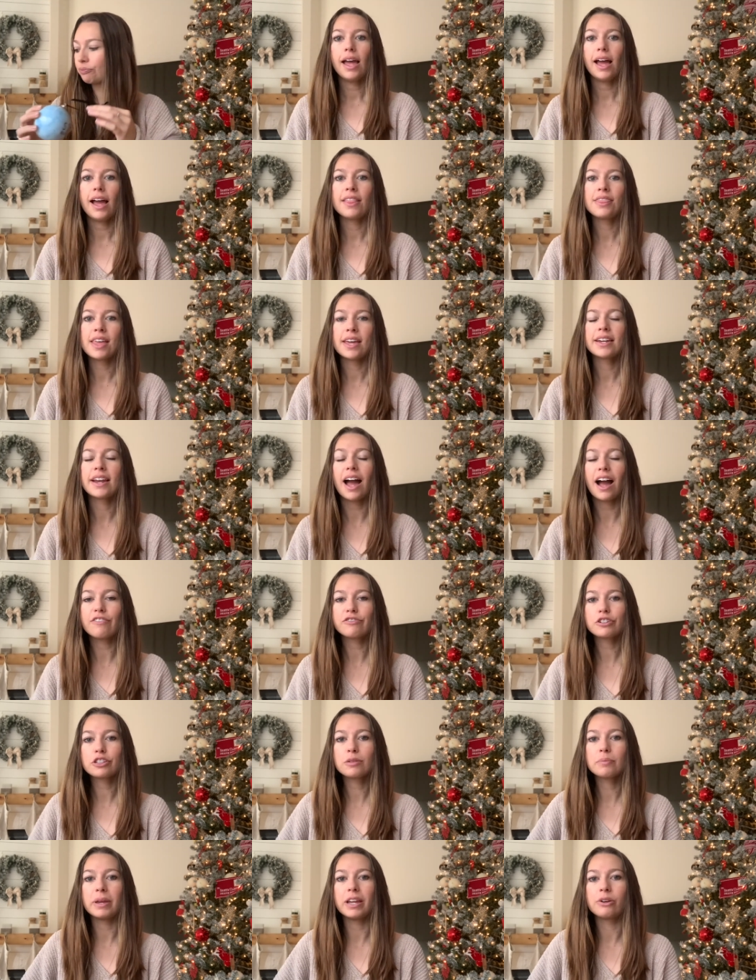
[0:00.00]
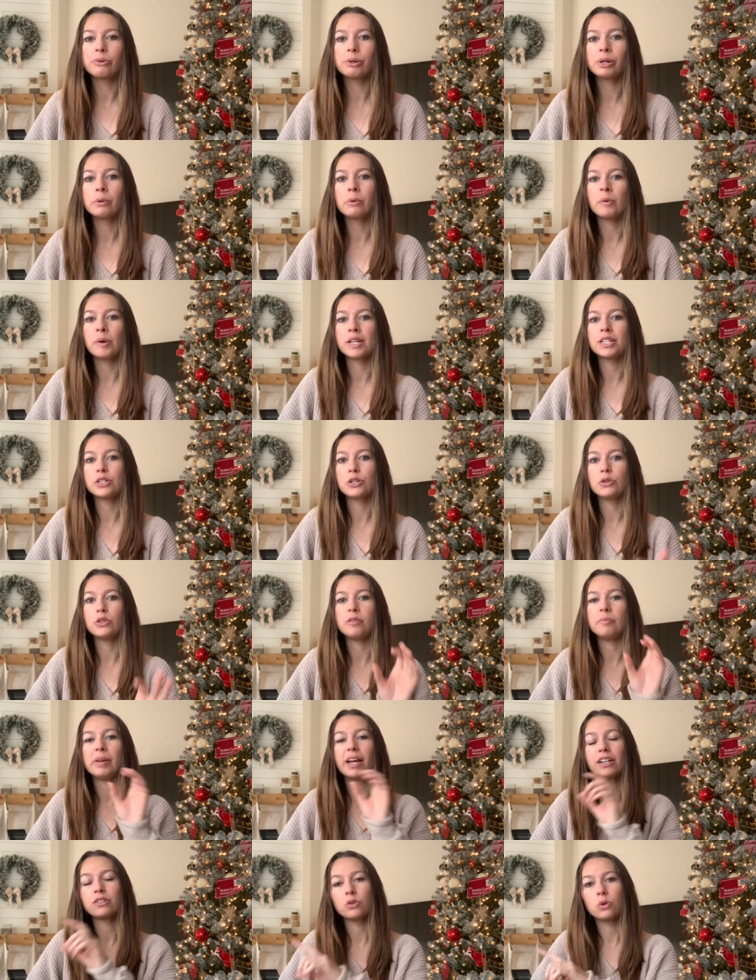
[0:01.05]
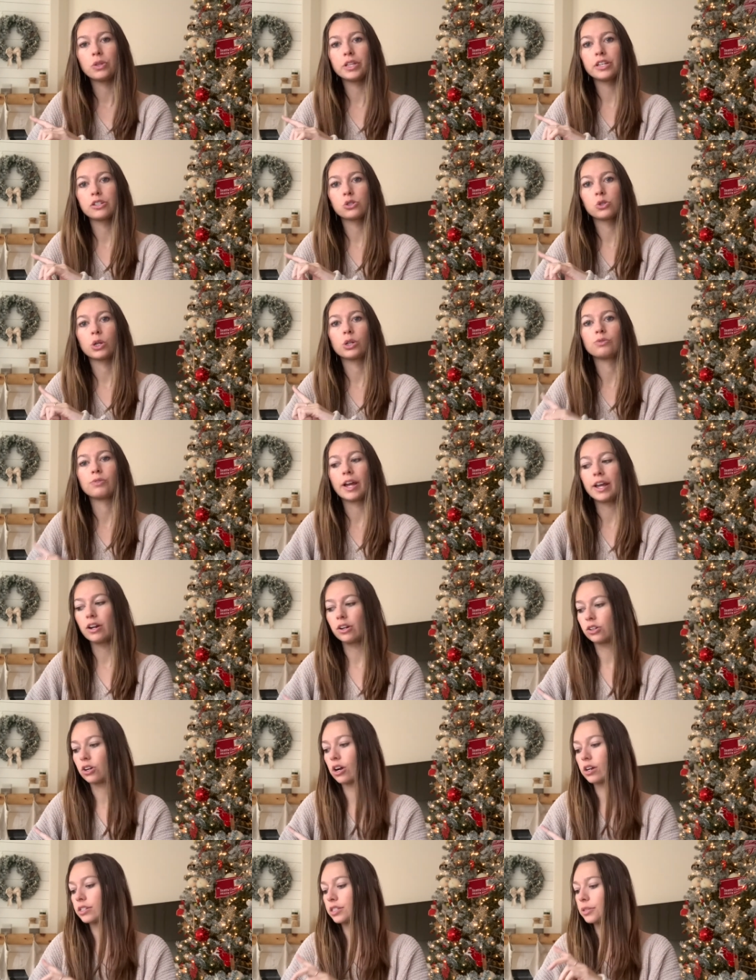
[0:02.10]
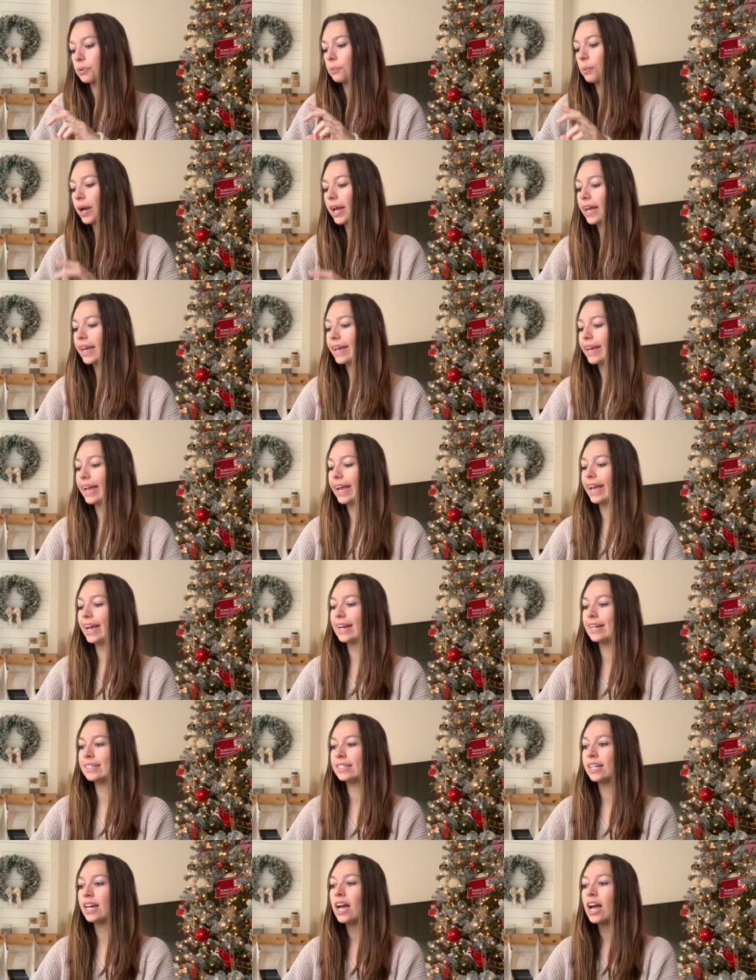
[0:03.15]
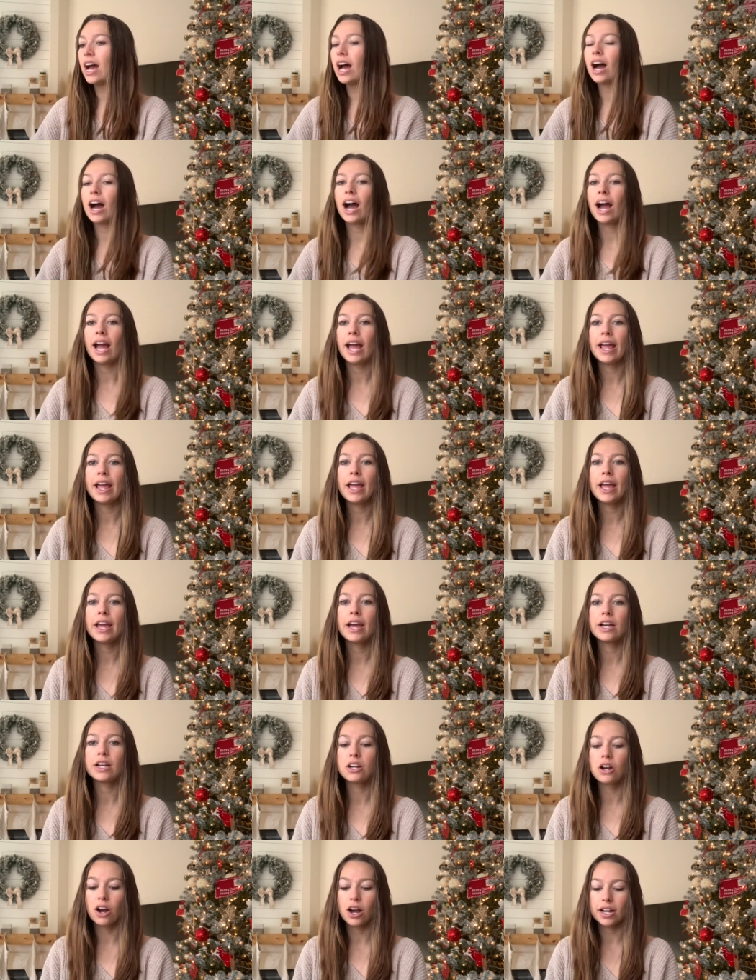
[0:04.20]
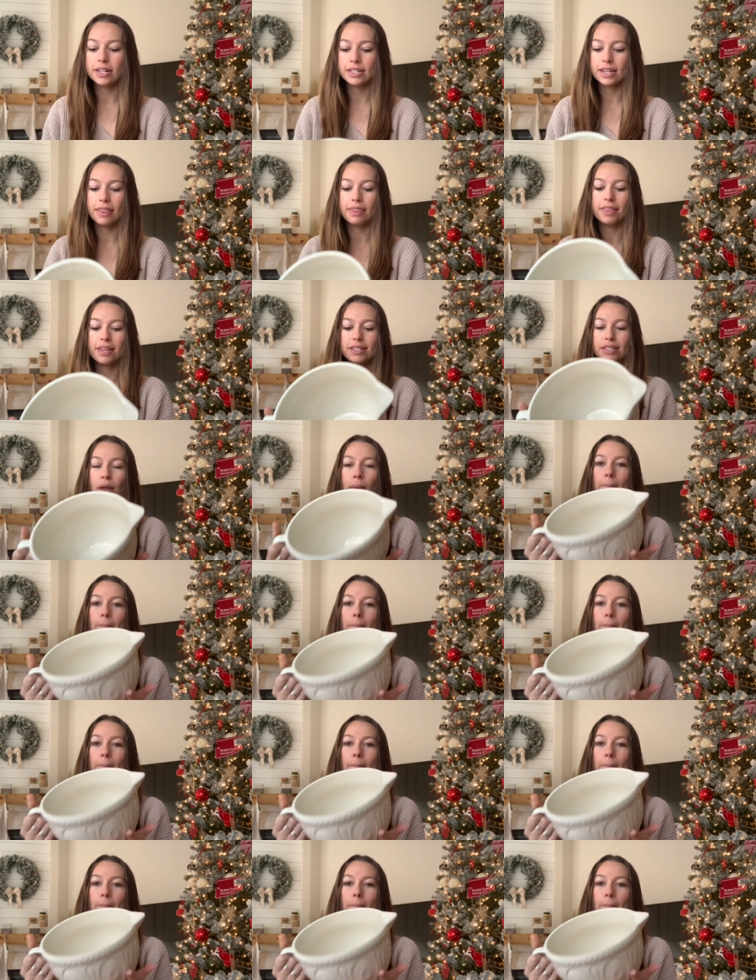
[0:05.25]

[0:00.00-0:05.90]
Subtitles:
And then after the bakery, we went to the Magnolia store right across the way, and I got this